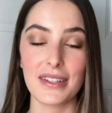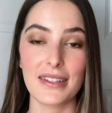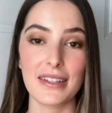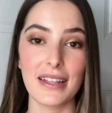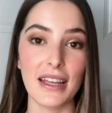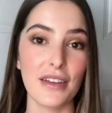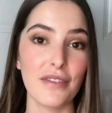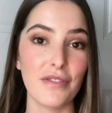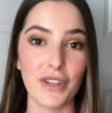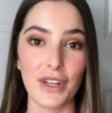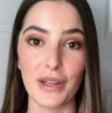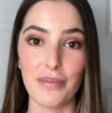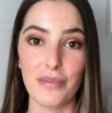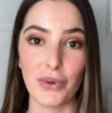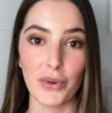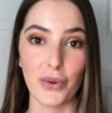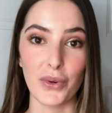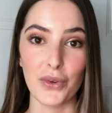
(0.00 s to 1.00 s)
see if it
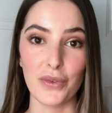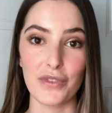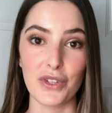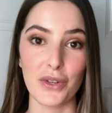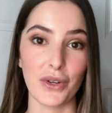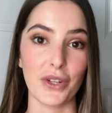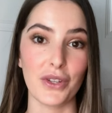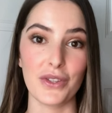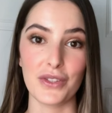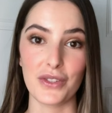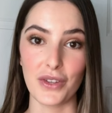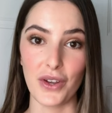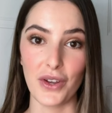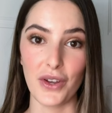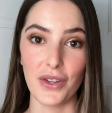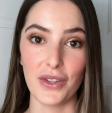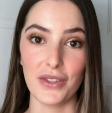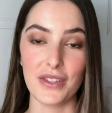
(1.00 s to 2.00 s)
improves your
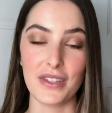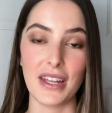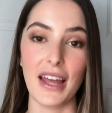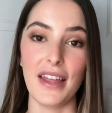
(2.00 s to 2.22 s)
concerns,